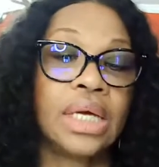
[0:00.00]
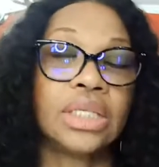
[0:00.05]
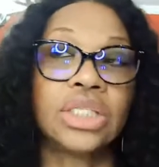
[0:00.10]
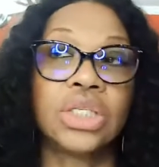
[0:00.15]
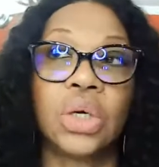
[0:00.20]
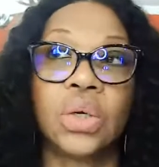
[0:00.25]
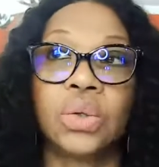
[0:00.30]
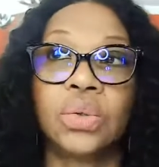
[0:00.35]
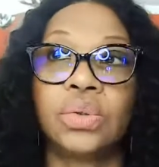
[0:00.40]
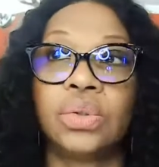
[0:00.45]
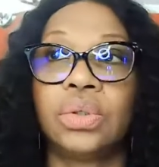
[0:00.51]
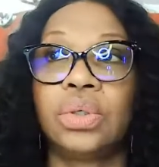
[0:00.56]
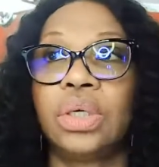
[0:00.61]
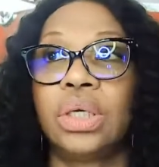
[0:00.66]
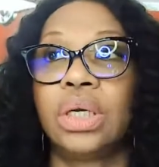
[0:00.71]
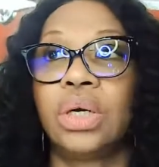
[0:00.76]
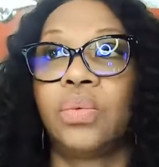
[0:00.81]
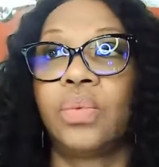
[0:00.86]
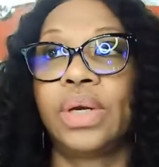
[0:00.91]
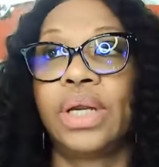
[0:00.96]
So,
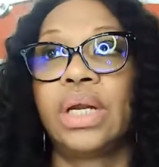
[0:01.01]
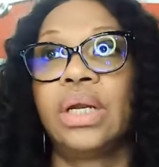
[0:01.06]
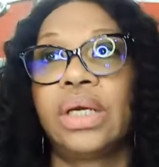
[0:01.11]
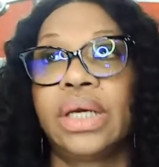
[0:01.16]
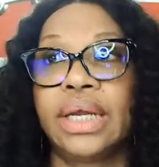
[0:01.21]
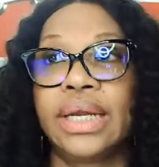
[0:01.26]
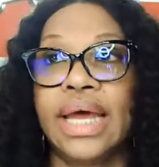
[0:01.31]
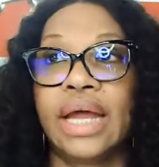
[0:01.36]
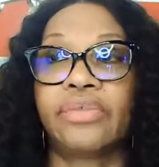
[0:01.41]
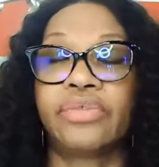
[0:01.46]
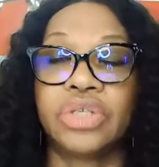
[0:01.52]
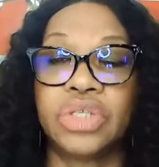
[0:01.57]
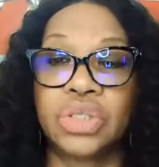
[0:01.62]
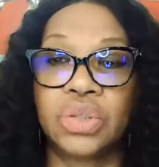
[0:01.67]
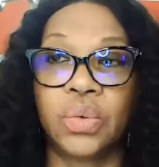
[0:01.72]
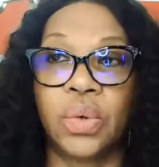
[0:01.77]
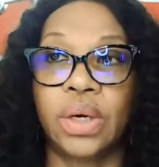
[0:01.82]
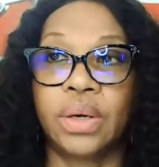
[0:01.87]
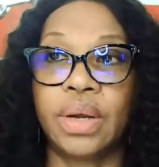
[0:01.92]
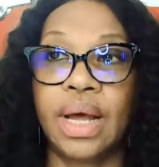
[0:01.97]
when you're looking at
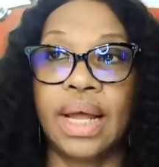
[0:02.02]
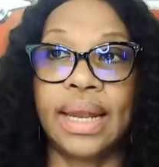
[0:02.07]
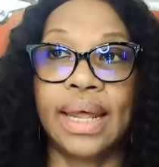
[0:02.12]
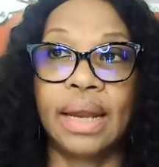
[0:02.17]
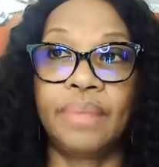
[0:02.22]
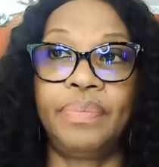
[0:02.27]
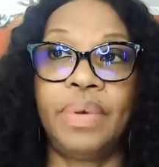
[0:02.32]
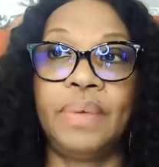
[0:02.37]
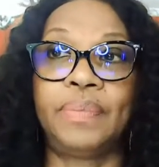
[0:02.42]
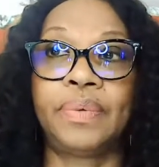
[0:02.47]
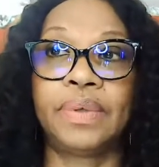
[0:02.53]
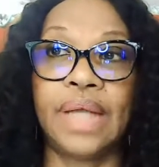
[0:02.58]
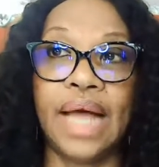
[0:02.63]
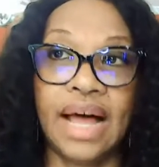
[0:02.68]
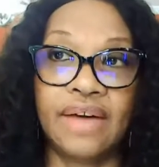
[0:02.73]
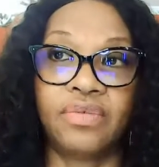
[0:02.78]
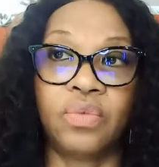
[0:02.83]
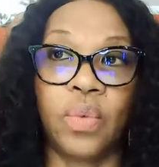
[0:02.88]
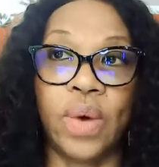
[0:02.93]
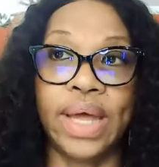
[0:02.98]
resort, a lot of people
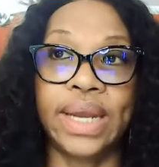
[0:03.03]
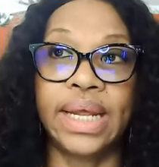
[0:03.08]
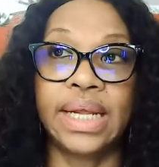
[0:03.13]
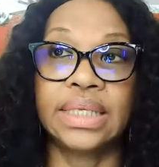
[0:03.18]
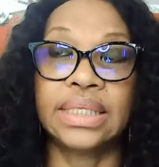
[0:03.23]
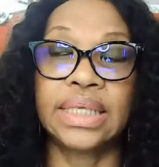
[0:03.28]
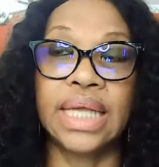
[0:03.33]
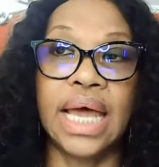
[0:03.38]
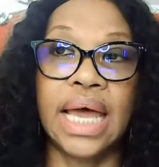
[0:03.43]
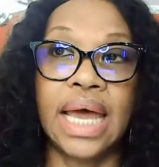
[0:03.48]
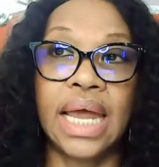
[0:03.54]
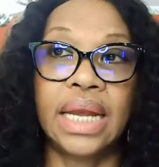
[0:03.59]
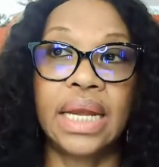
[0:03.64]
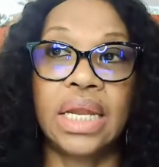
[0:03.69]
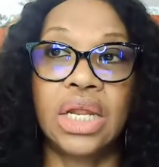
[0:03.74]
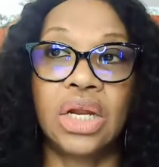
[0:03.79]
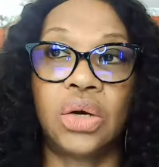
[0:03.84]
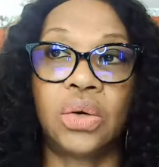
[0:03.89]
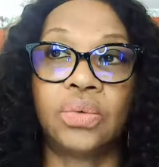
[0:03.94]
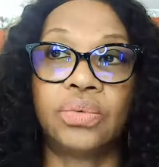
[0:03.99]
have weddings
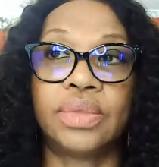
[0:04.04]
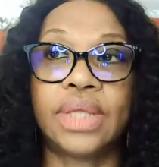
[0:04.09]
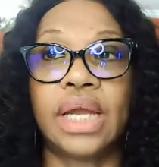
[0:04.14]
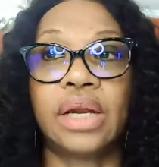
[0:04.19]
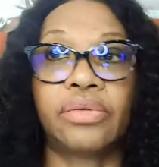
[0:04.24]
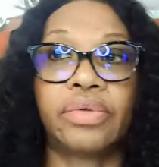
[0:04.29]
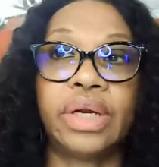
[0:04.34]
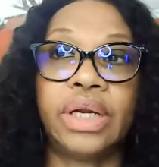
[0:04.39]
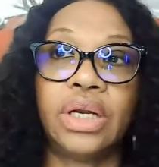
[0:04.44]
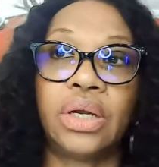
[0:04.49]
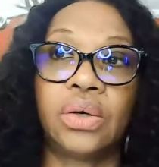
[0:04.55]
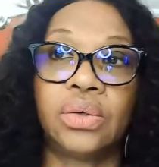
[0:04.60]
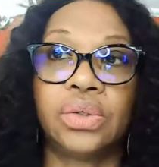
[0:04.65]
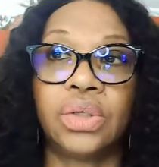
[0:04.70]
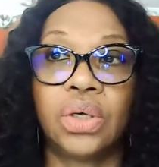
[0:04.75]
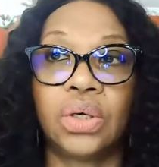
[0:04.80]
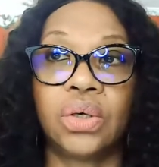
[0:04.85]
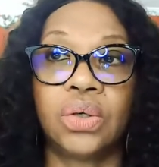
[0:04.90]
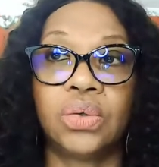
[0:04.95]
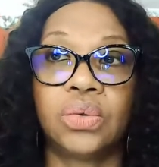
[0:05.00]
and, they
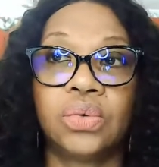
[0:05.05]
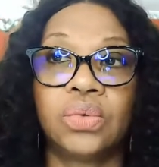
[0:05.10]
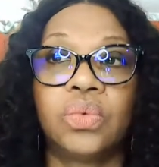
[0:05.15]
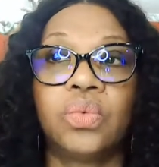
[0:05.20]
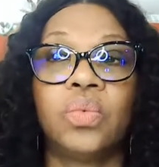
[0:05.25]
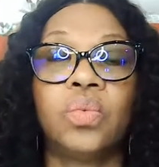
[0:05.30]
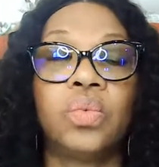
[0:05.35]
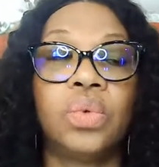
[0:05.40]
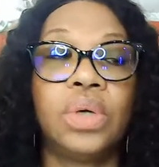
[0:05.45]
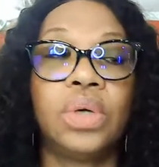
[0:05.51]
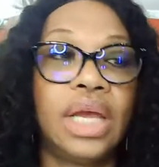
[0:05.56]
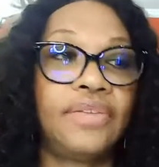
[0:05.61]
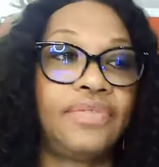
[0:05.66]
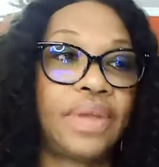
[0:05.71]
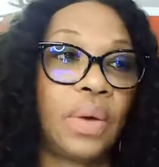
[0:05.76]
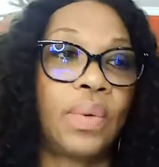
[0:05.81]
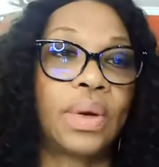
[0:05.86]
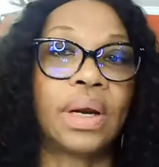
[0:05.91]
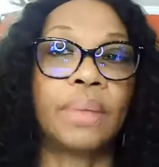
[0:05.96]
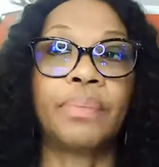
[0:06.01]
don't know if
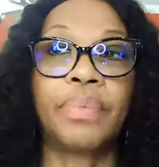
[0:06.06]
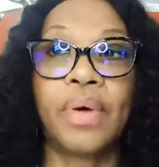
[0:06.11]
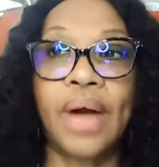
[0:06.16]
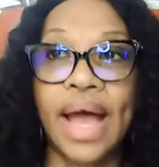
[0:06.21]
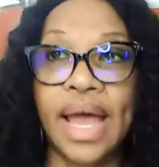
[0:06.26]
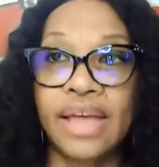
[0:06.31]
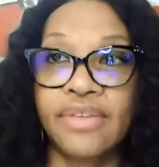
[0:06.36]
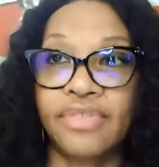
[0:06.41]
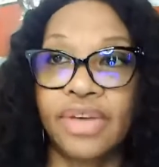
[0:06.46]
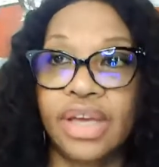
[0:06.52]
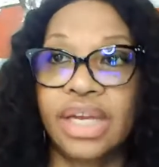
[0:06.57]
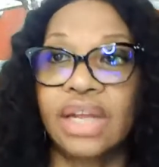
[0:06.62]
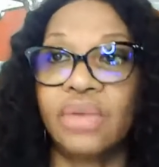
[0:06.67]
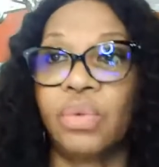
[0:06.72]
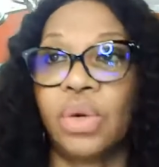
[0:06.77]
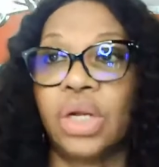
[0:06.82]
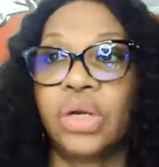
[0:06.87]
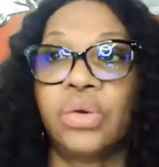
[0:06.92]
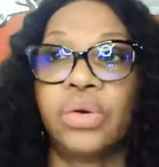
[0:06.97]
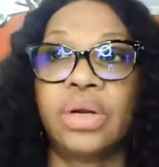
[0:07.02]
they want a private, they
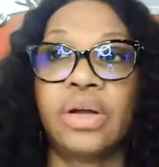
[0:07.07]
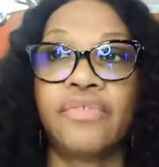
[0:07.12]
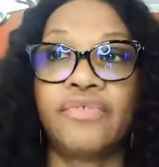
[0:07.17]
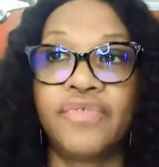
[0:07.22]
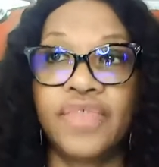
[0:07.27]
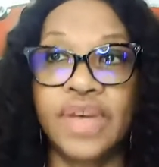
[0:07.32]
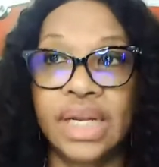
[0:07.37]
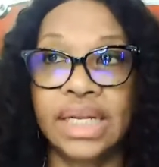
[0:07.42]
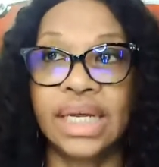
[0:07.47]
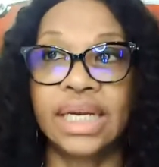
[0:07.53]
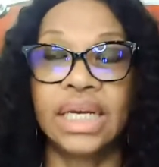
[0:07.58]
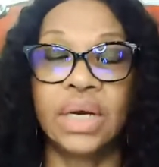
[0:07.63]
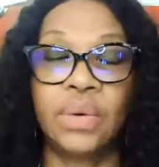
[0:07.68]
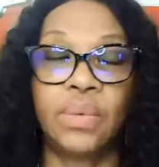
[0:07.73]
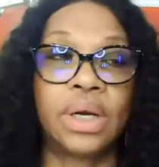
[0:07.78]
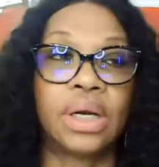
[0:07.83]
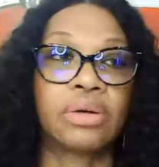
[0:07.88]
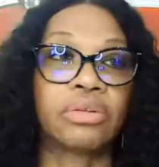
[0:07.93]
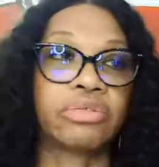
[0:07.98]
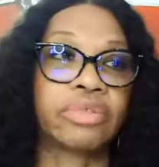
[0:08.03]
want to do it in a villa, they
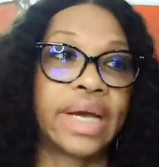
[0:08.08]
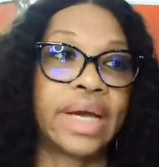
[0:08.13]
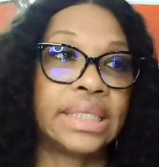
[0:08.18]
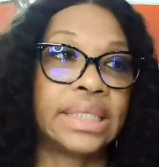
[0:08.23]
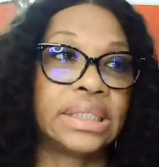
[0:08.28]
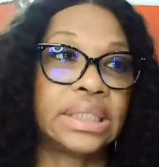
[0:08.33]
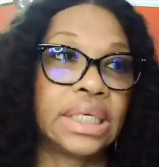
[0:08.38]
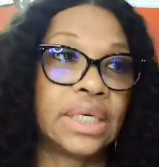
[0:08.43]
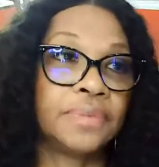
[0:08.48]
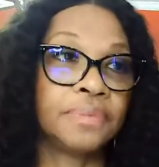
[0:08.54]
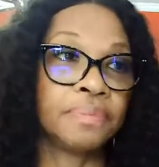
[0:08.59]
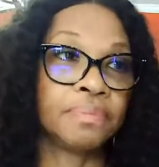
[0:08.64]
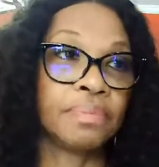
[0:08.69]
want to rent